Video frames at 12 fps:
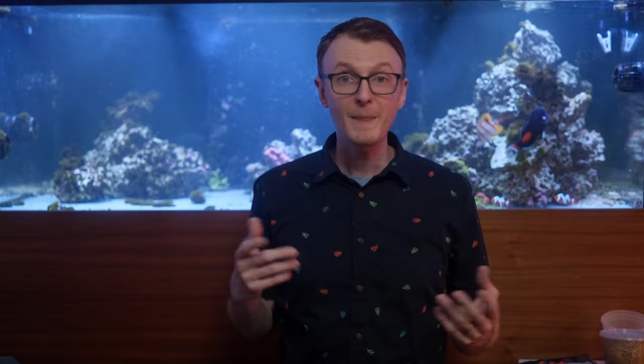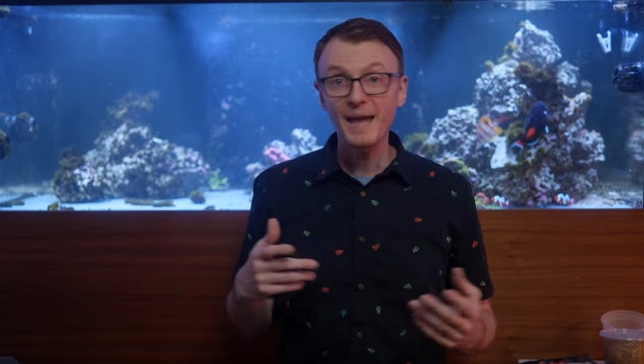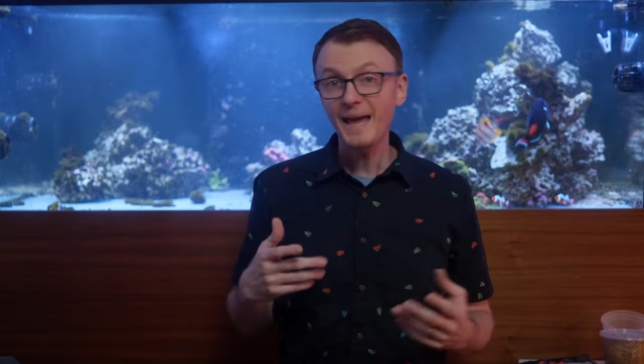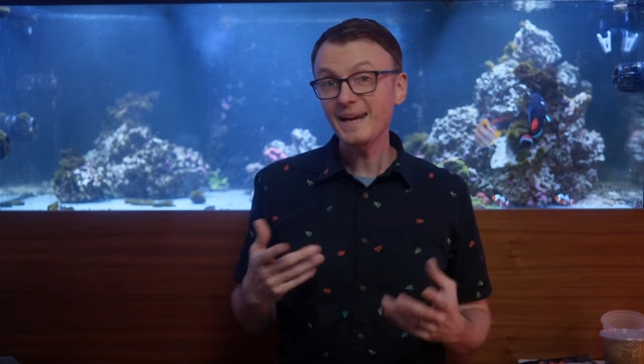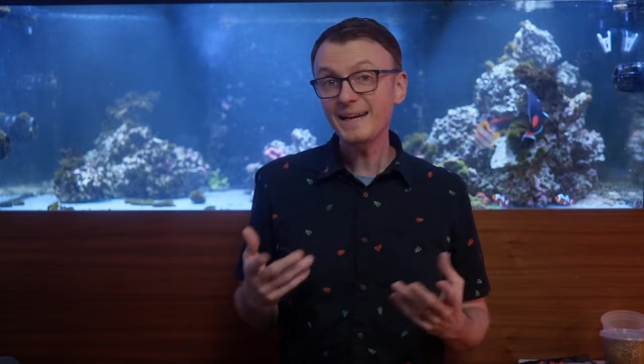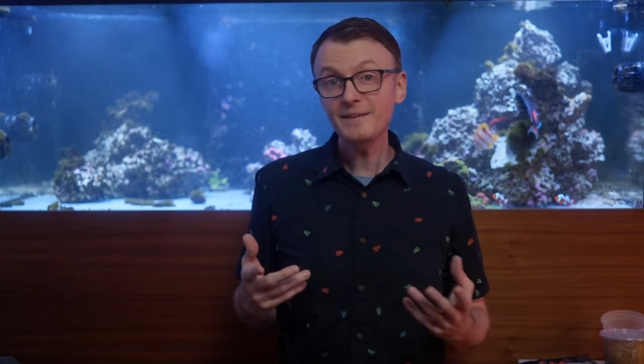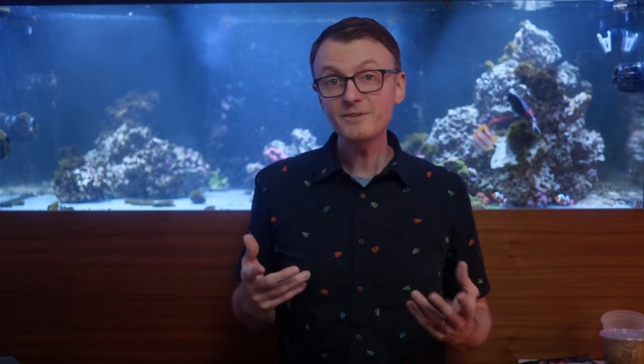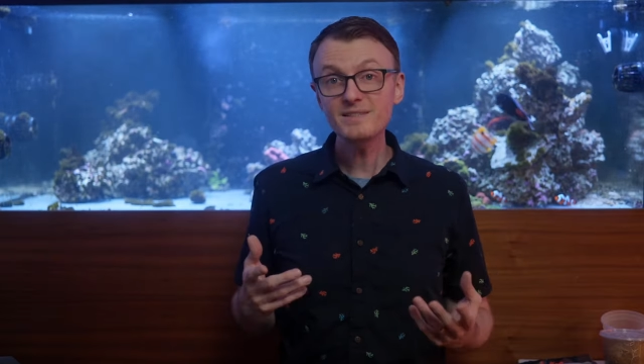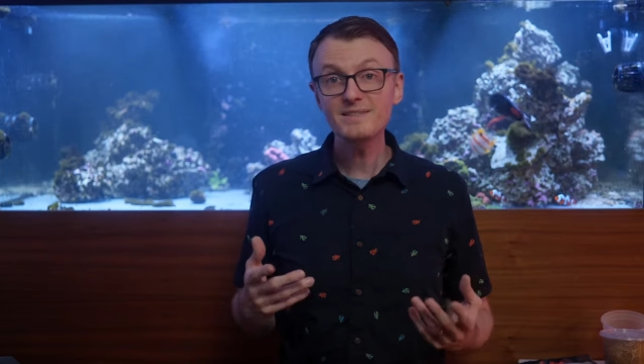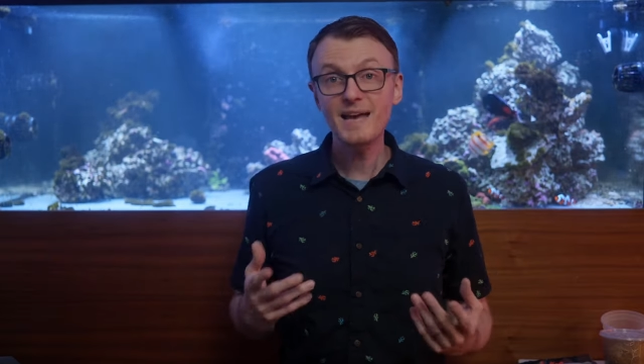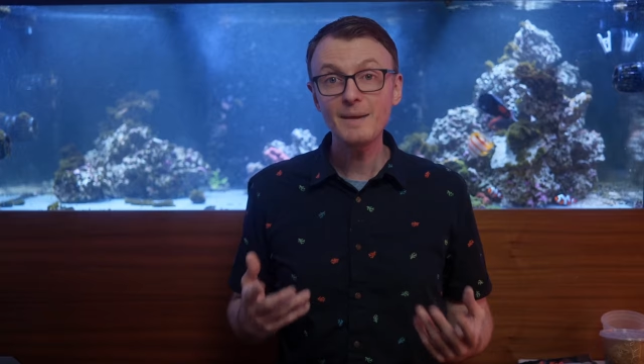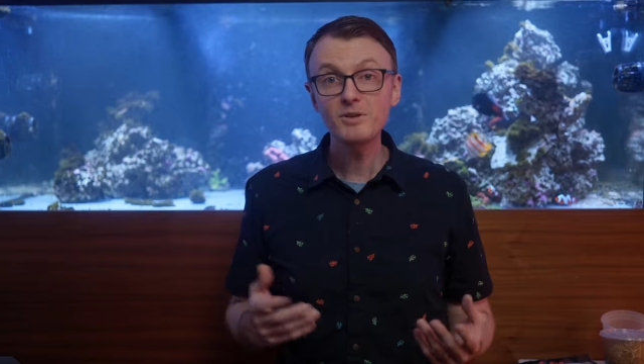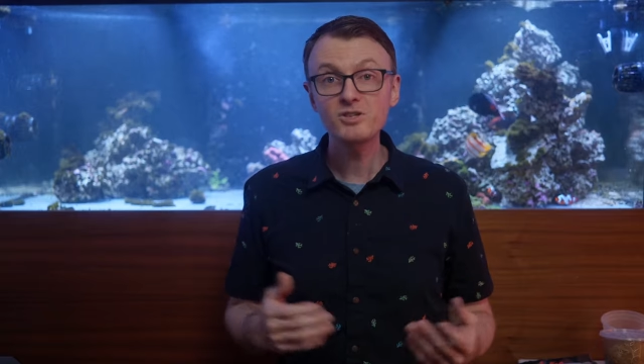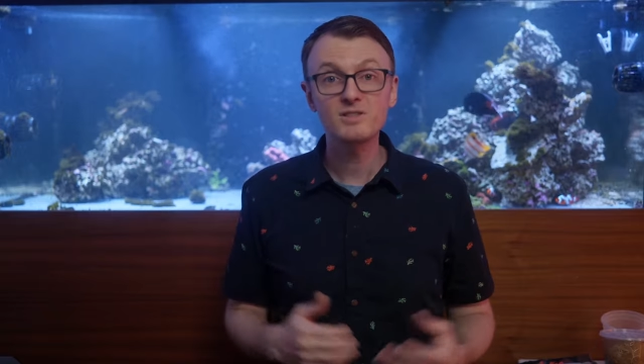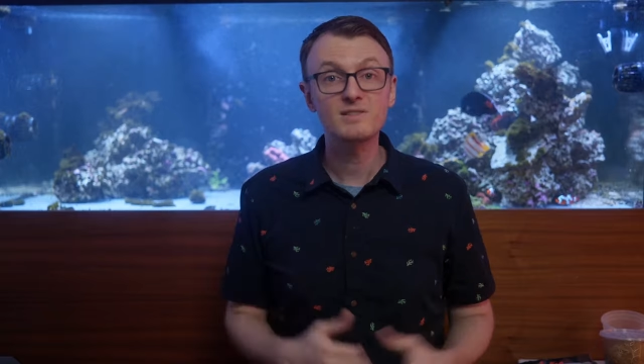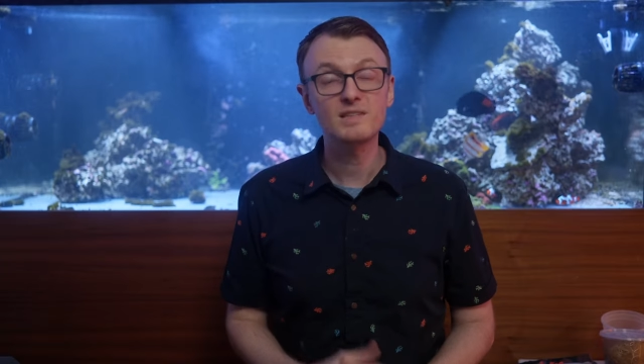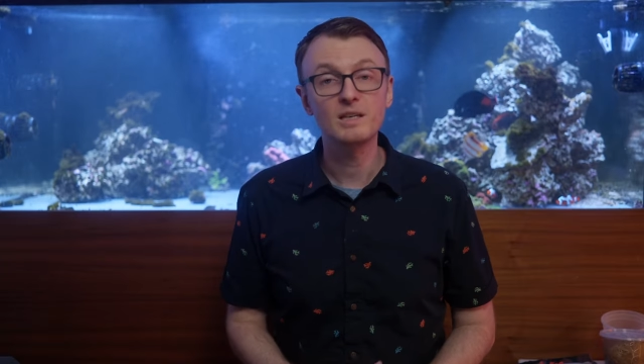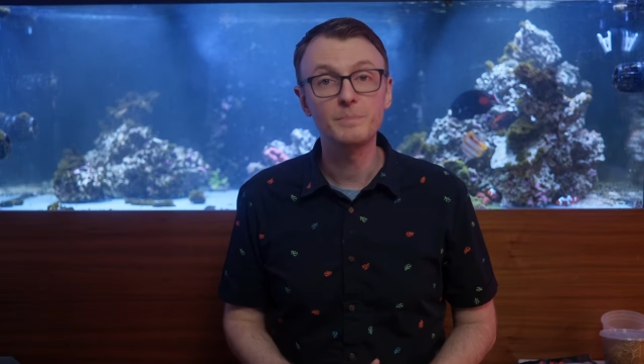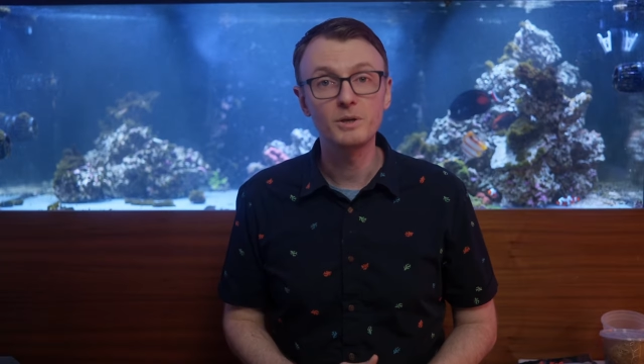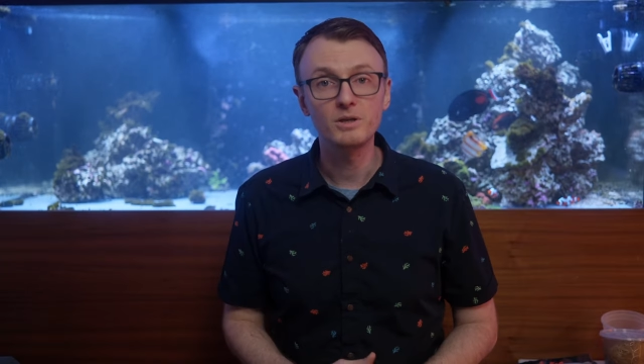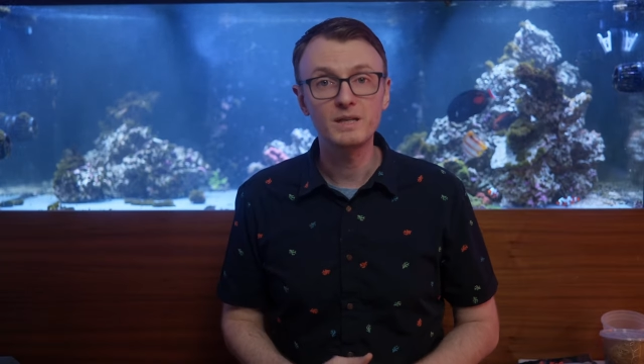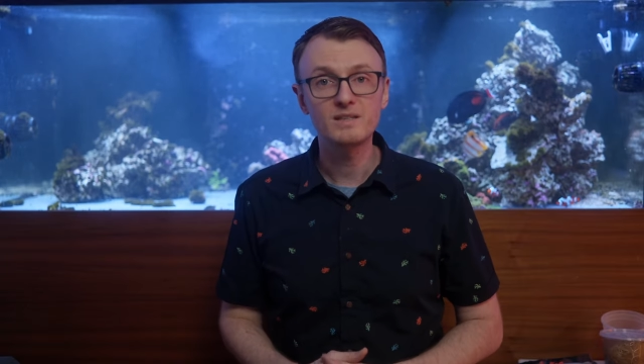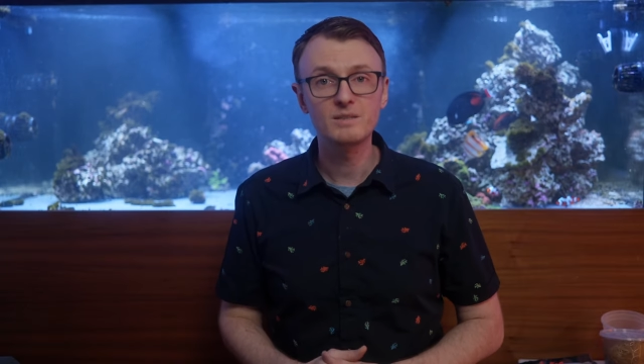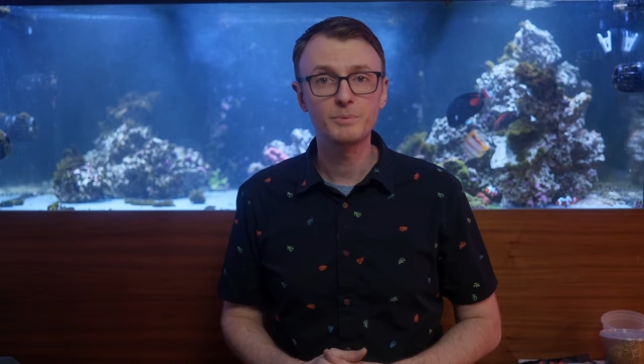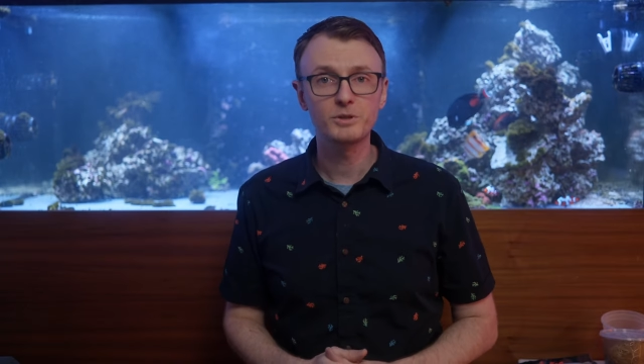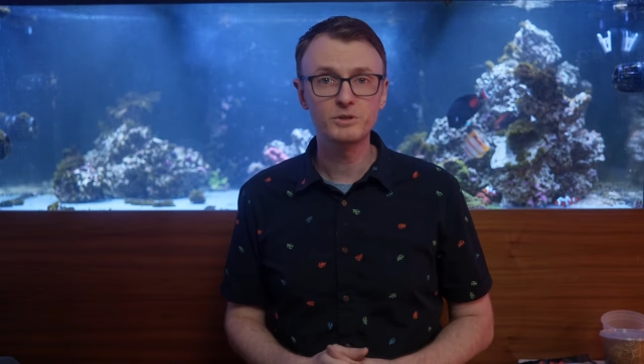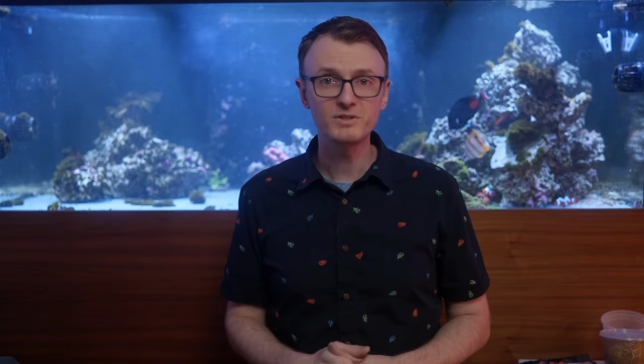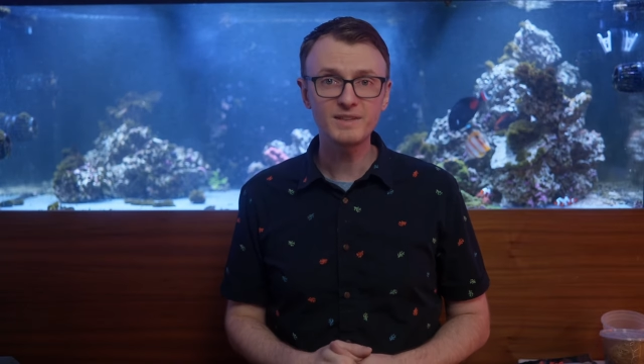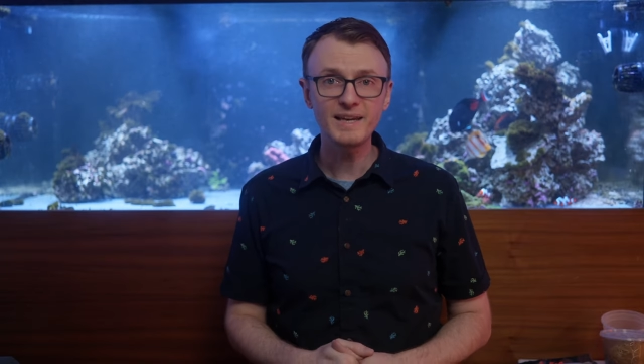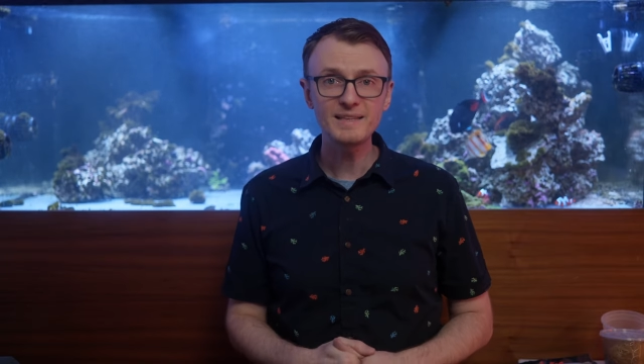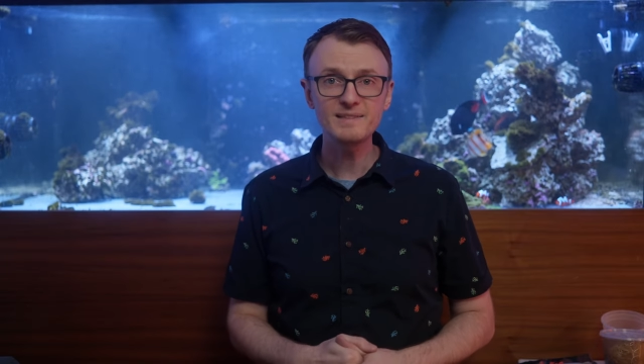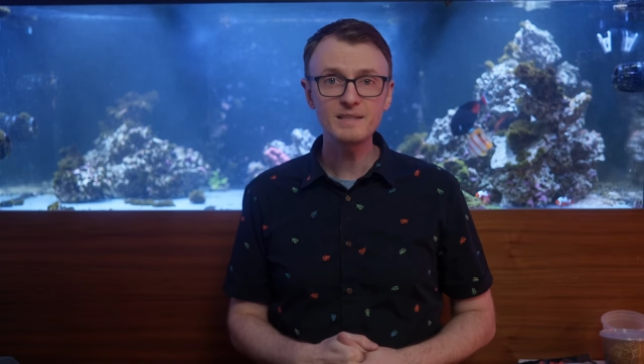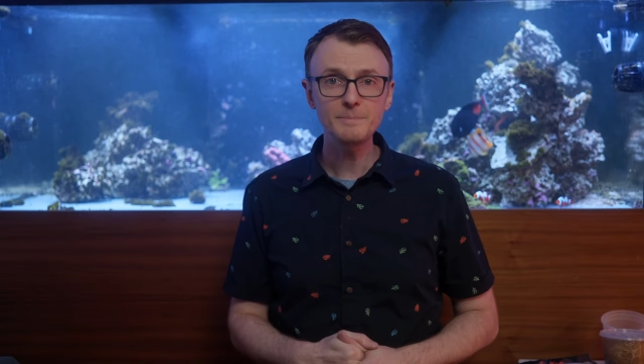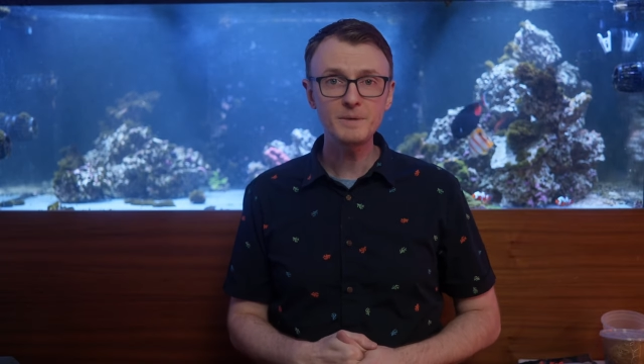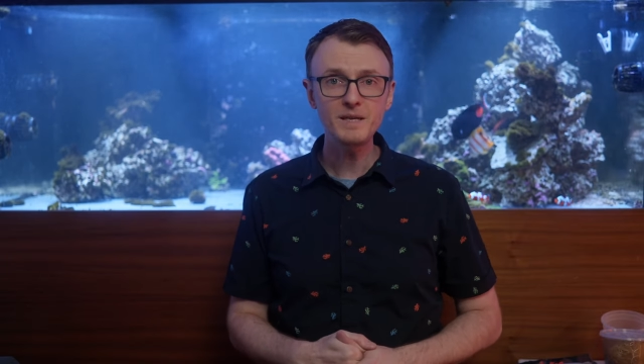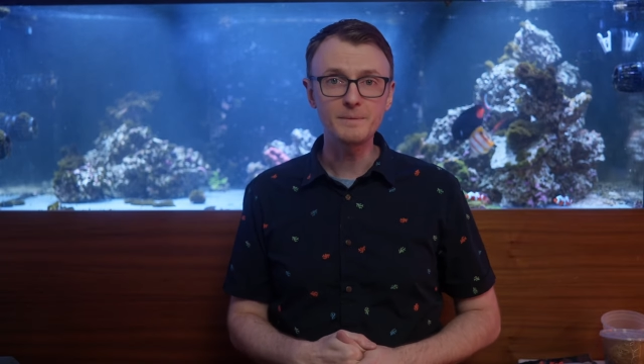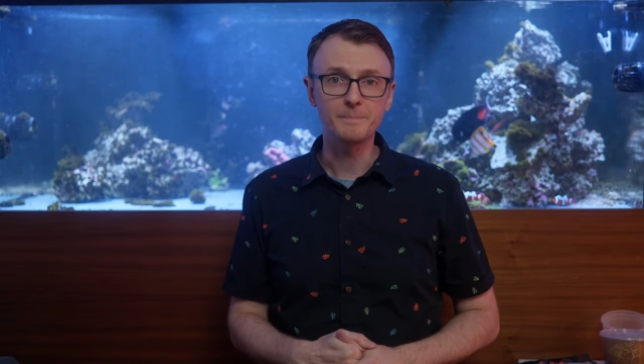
and it even damages the ability to produce ATP.